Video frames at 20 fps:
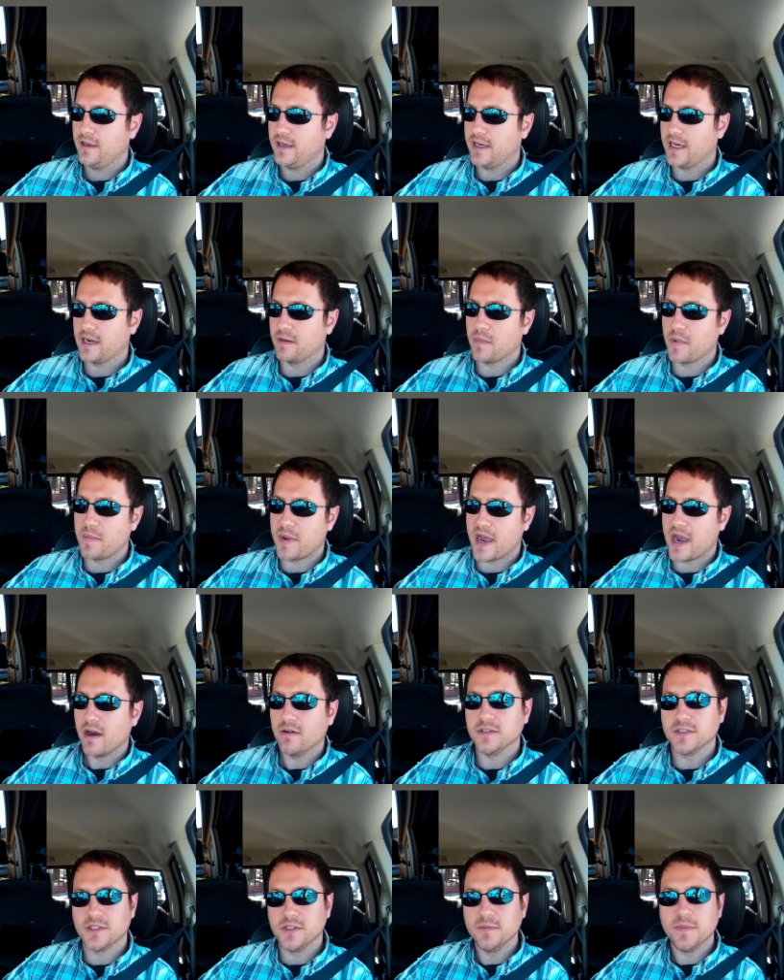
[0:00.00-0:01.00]
and I'm
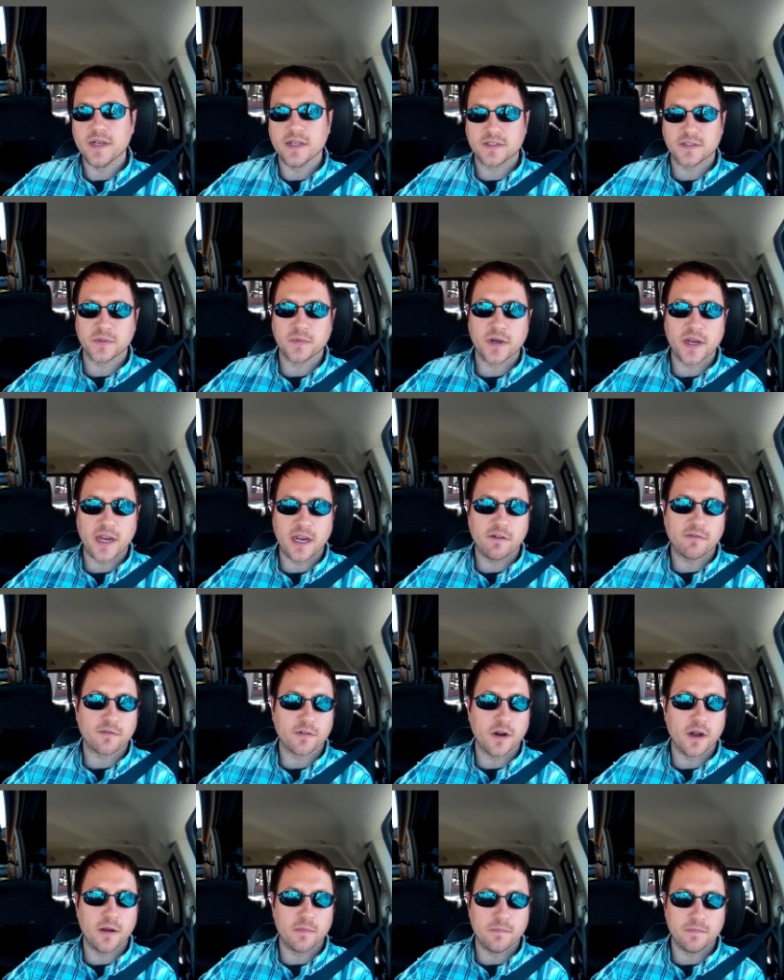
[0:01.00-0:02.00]
about two minutes away
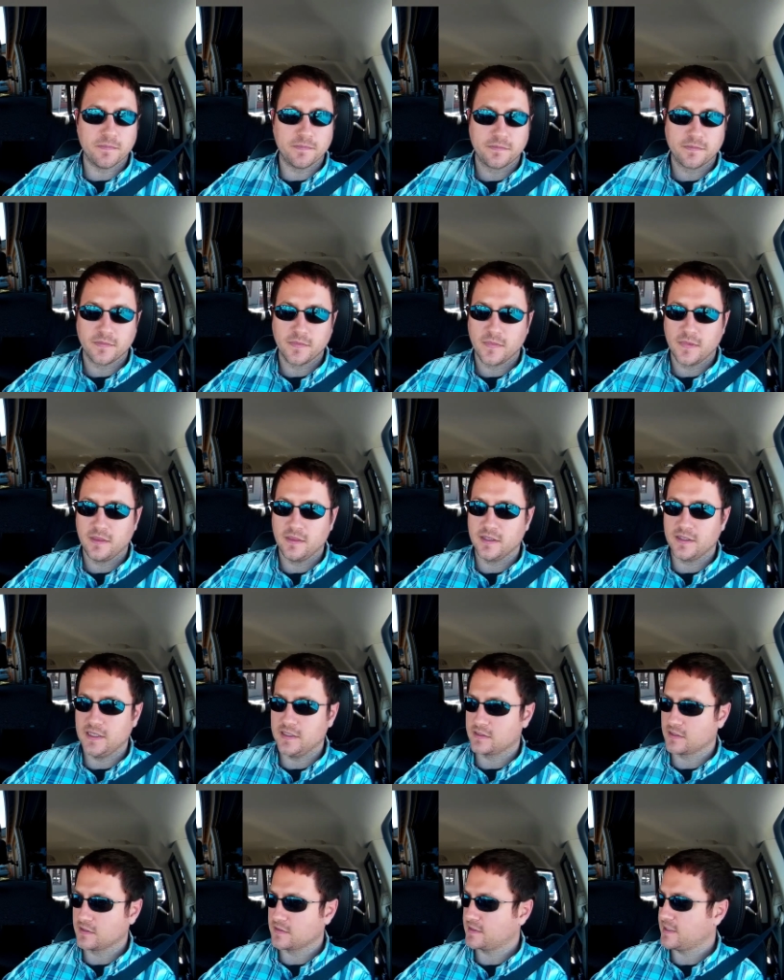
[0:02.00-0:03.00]
from the
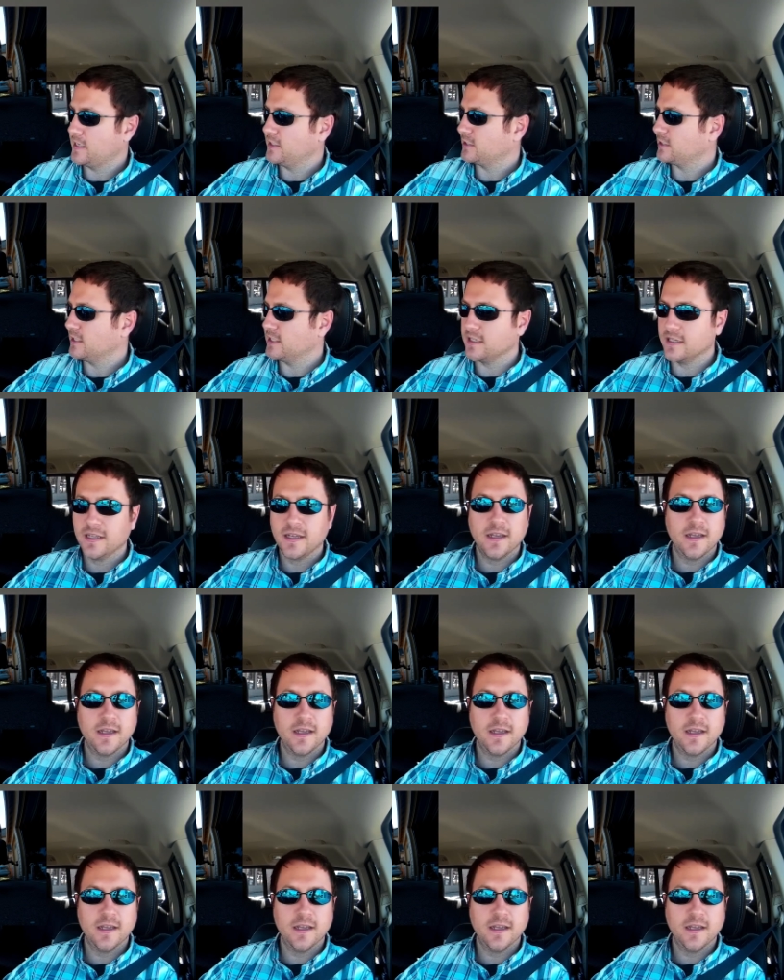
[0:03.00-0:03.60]
diesel station.